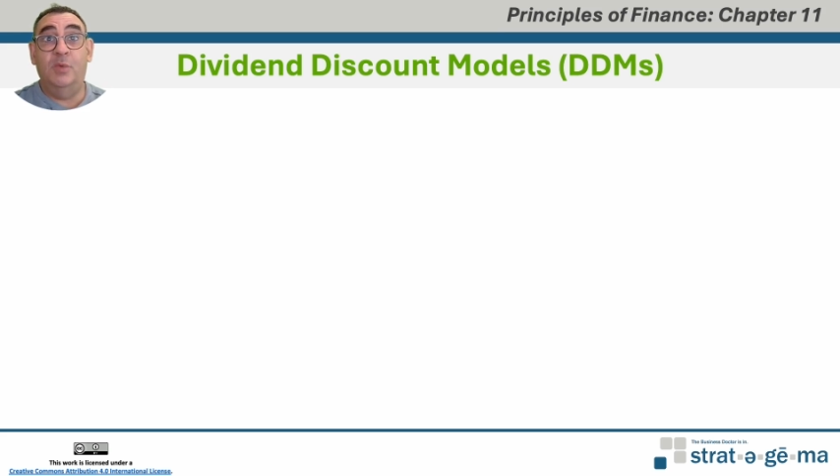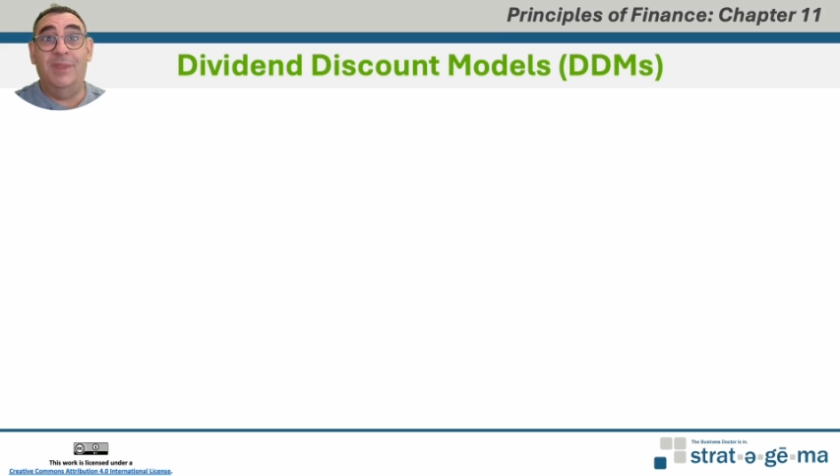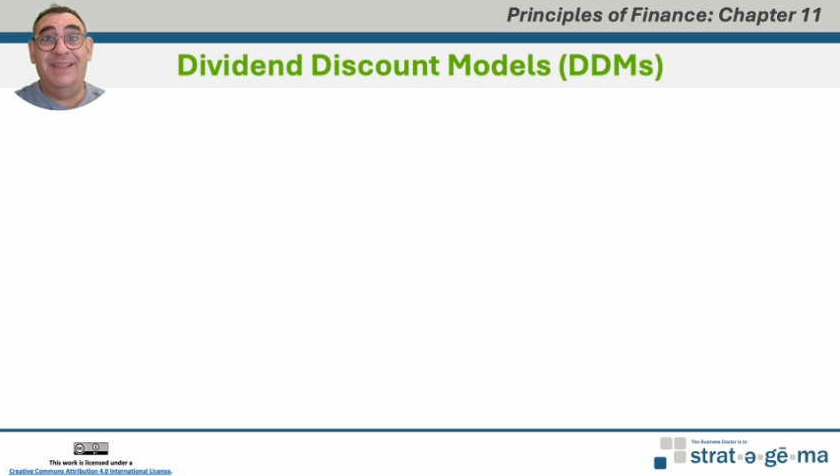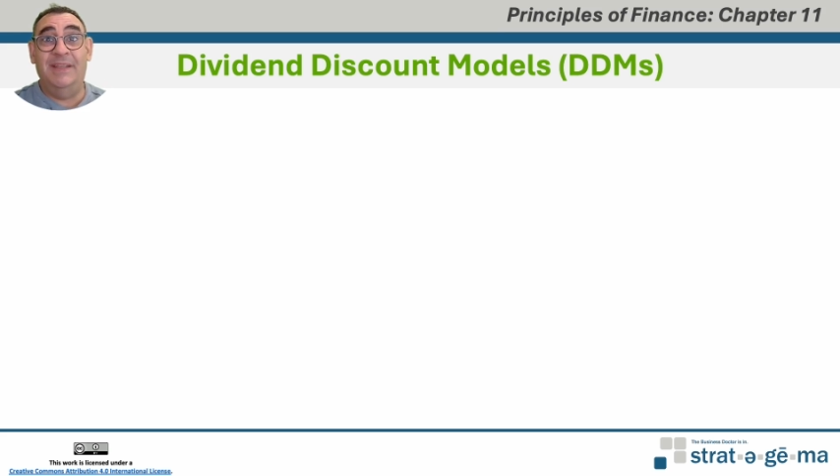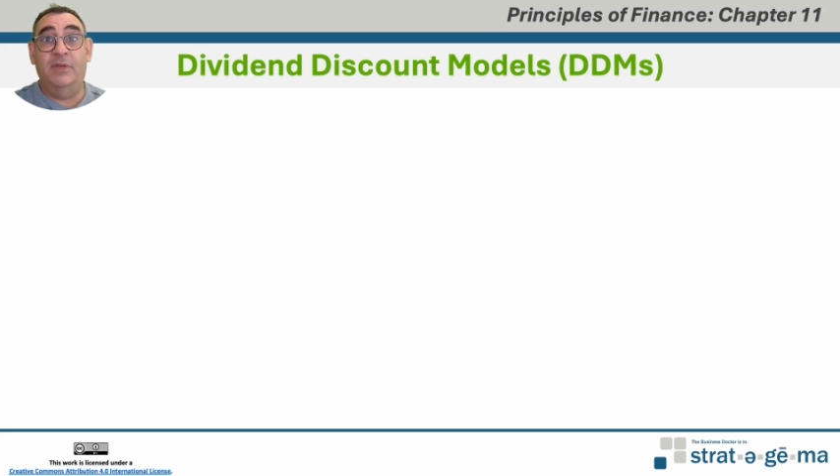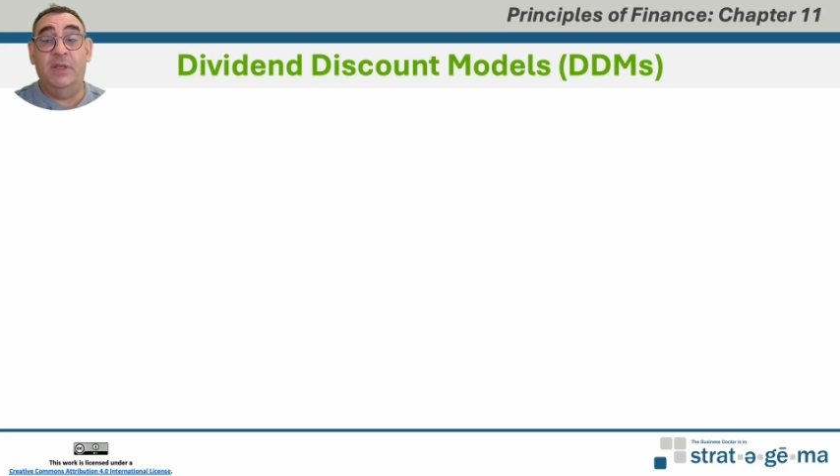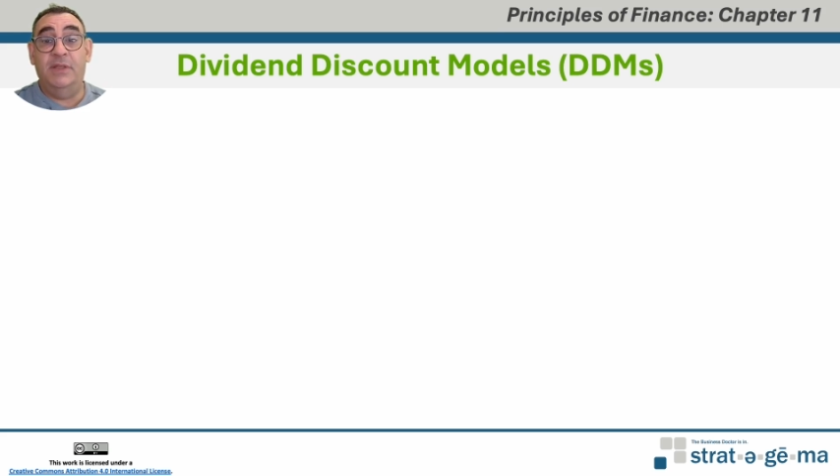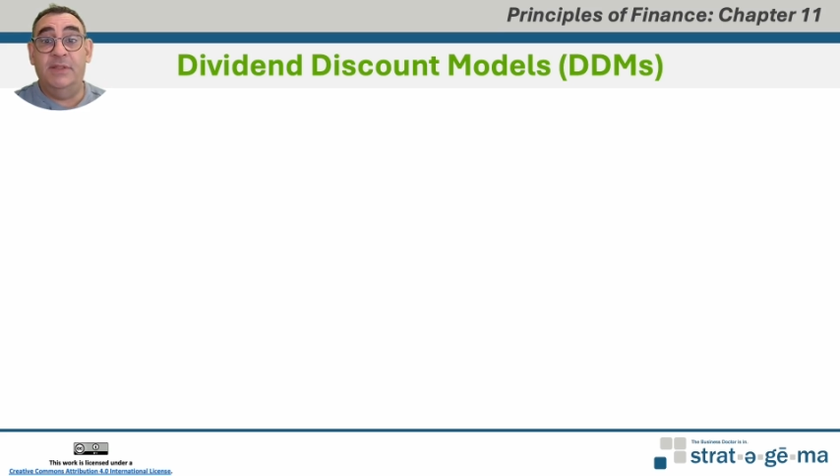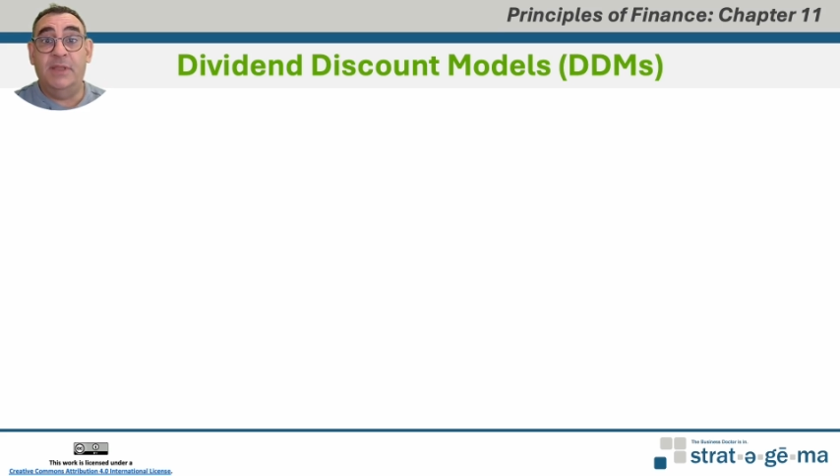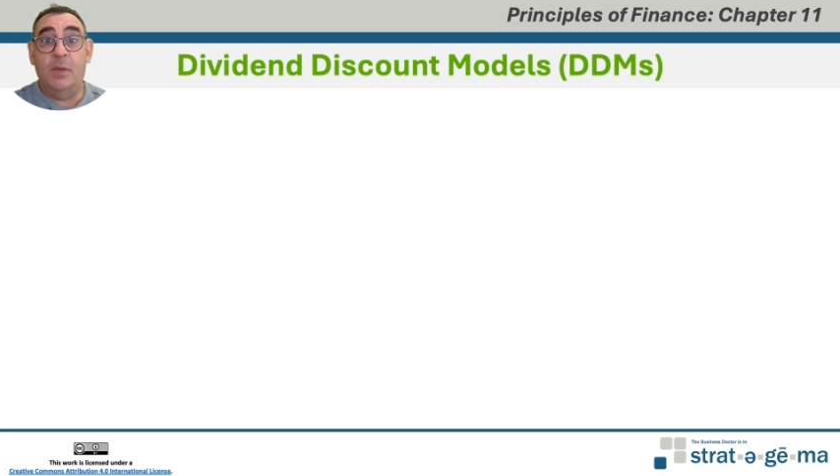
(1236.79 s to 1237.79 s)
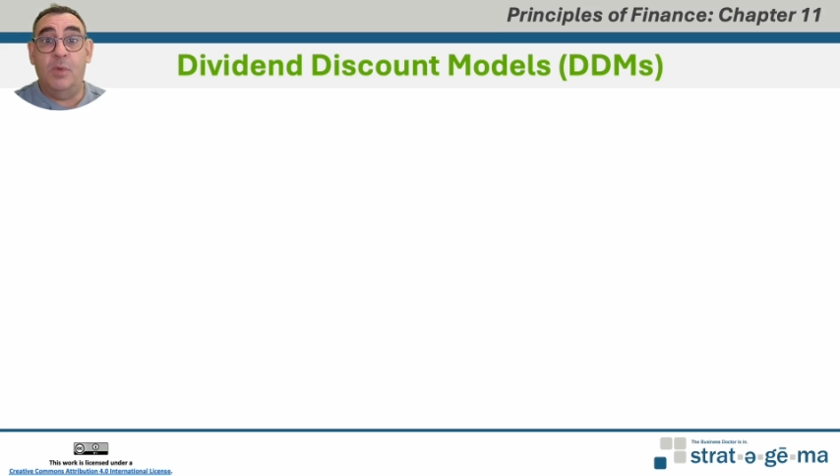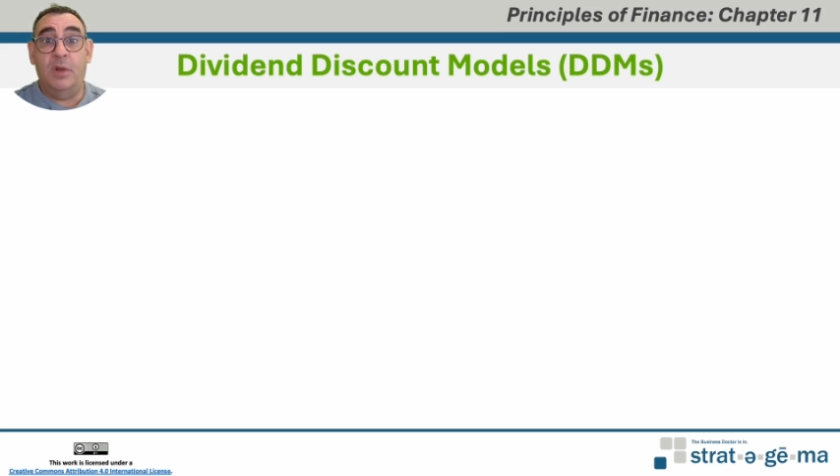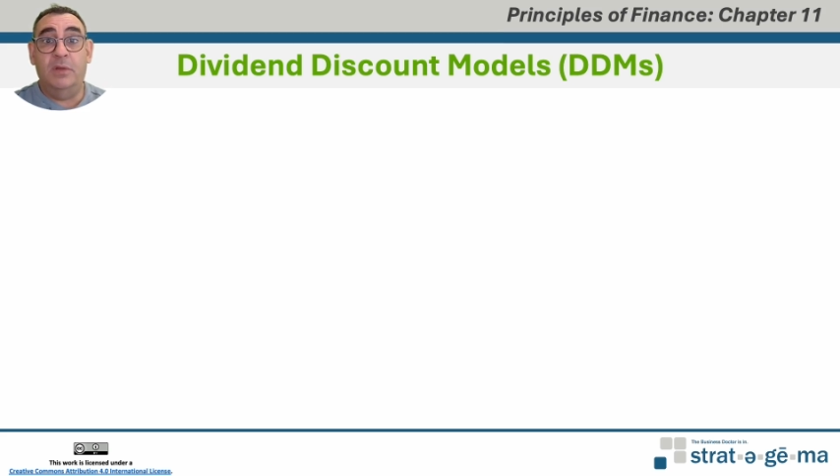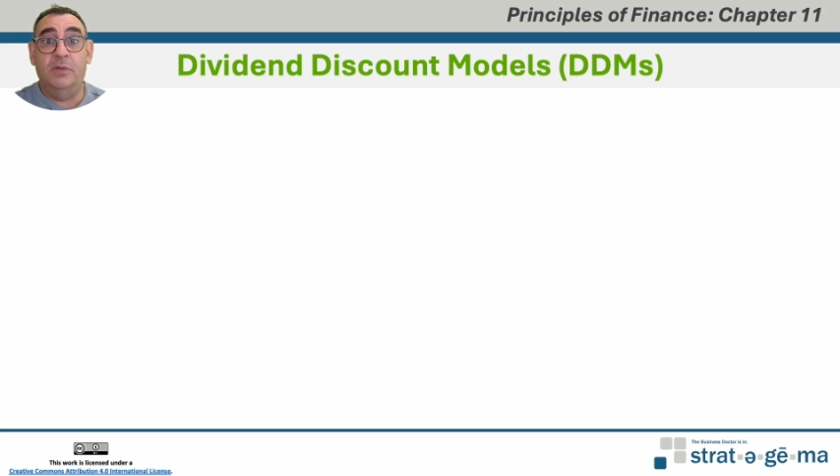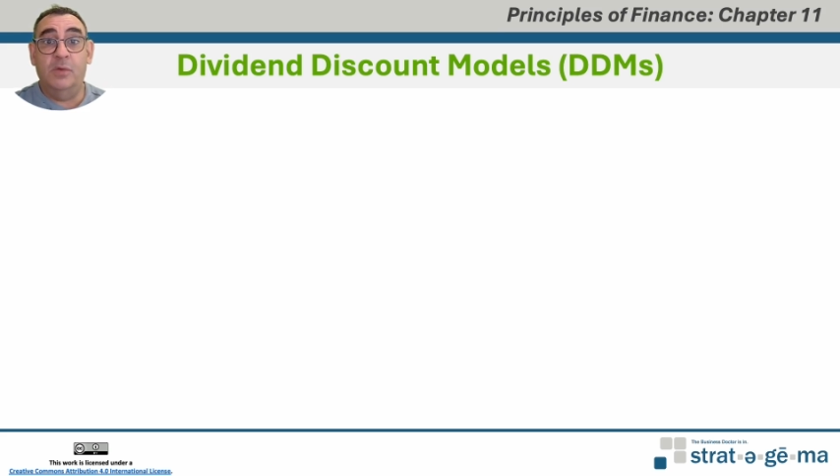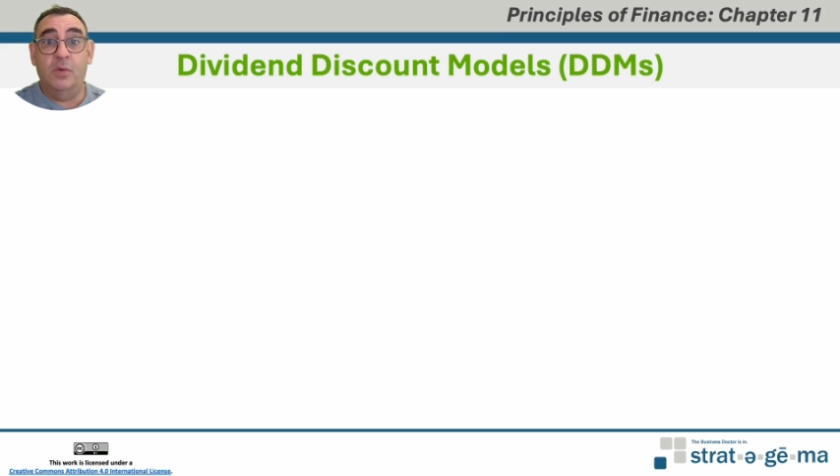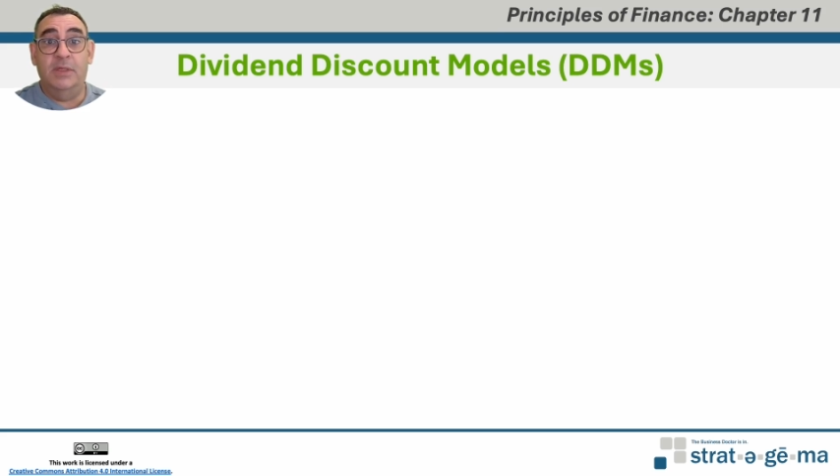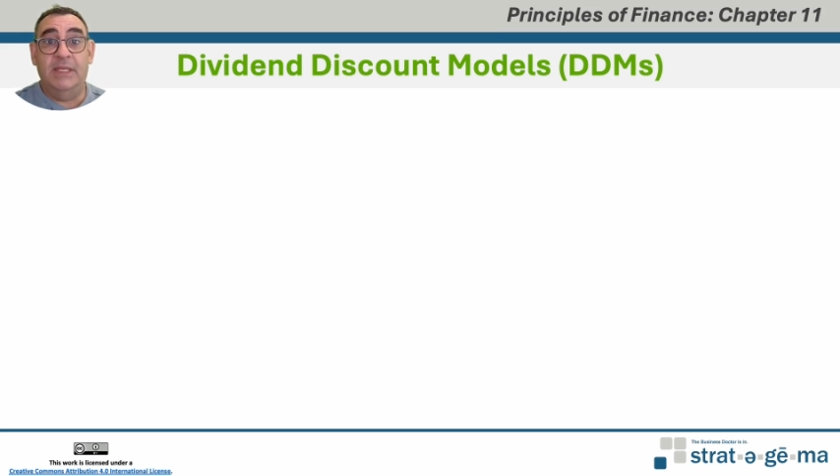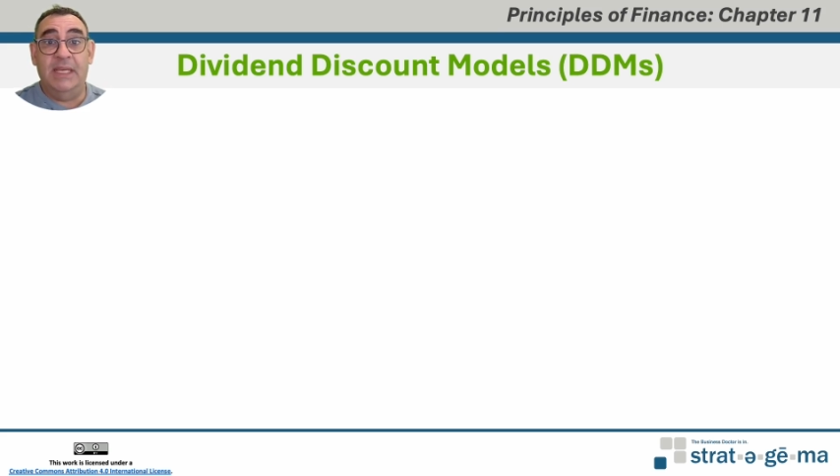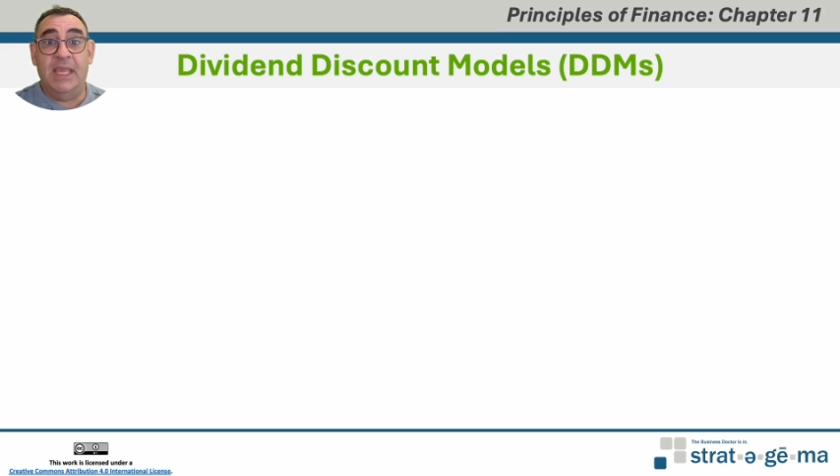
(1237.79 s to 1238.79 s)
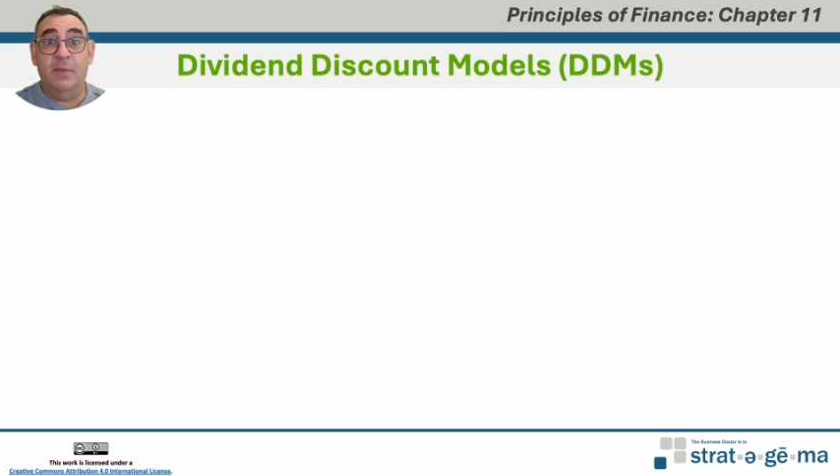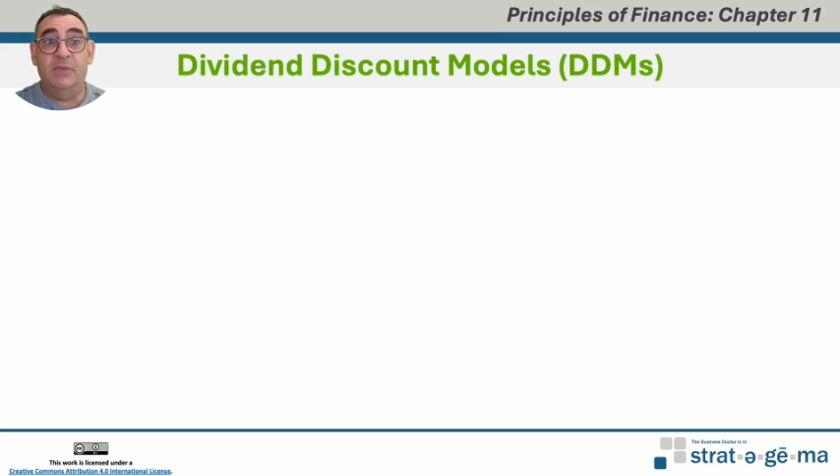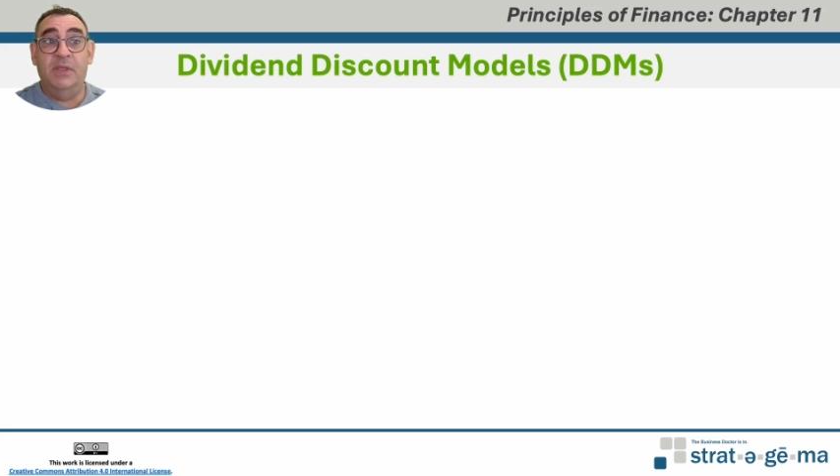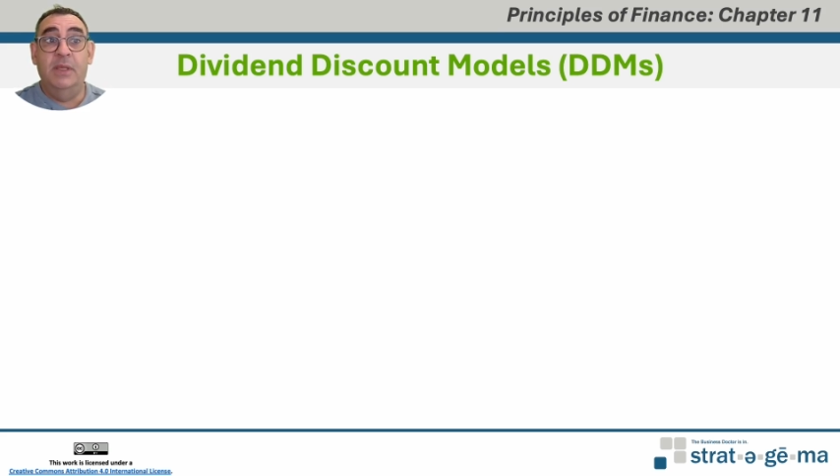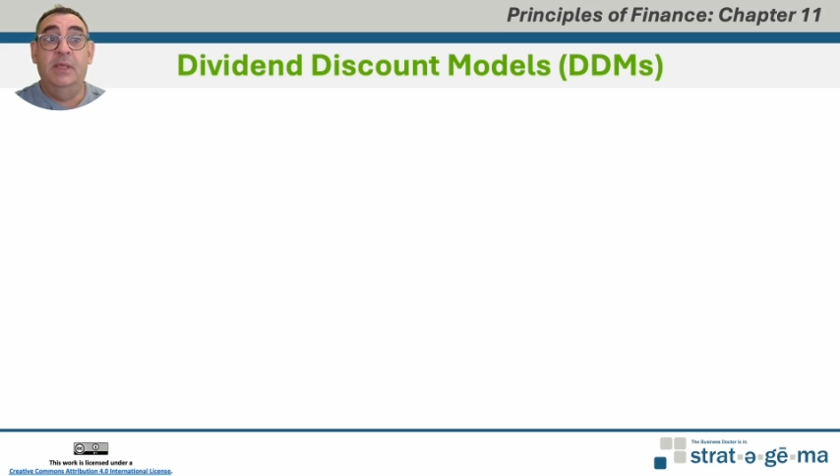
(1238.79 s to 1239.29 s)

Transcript: with the dividend discount models, or DDMs.